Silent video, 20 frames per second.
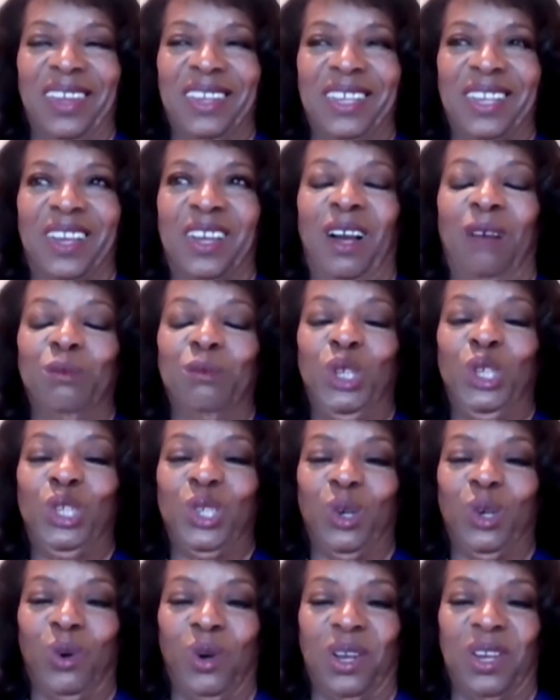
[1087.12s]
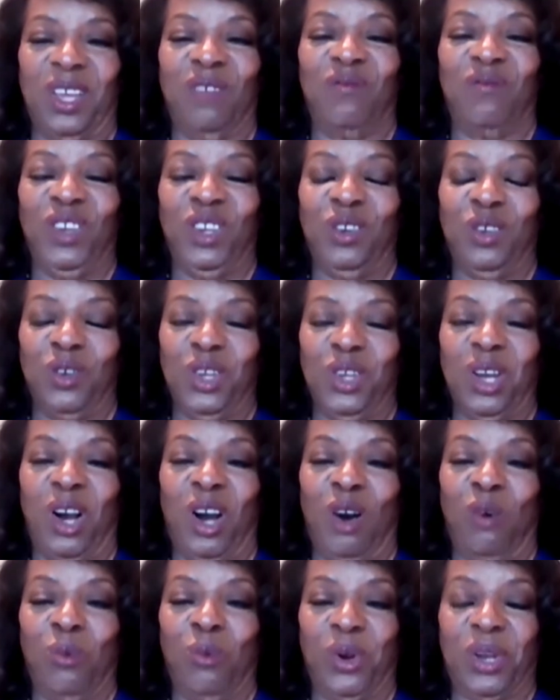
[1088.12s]
come short if you do your
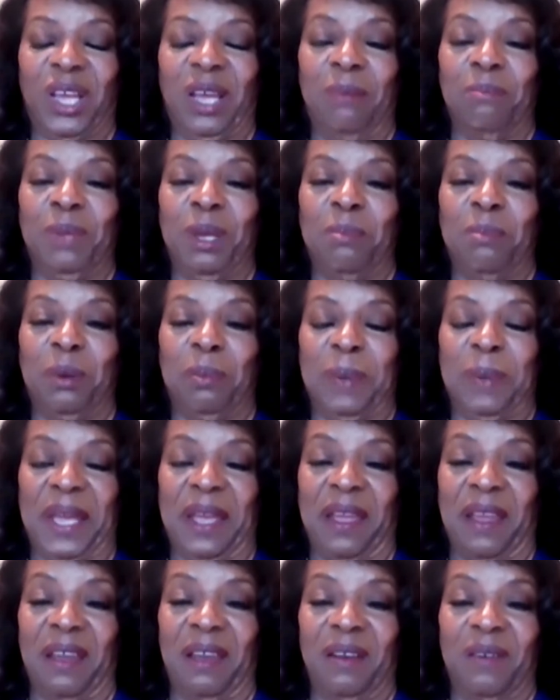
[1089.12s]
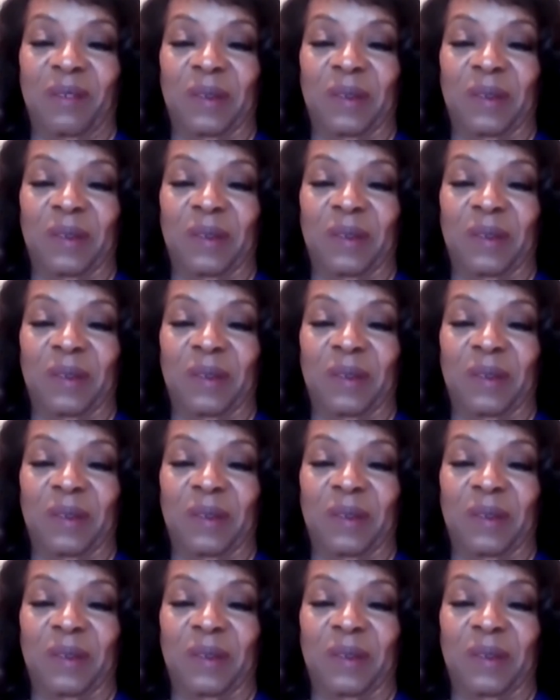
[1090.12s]
homework and be prepared.